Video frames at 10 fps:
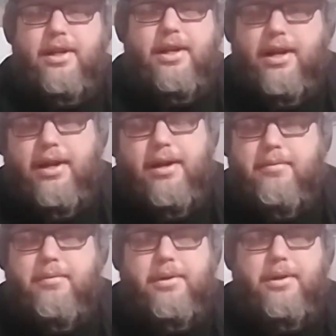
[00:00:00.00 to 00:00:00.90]

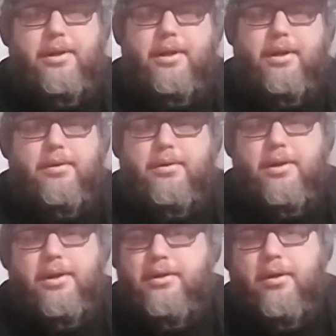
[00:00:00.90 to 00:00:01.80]
You know,
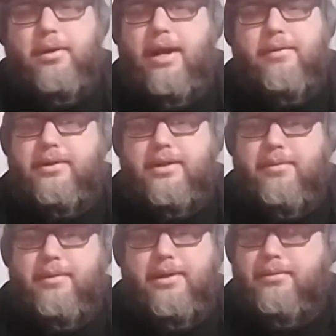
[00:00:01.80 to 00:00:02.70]
don't ever come in a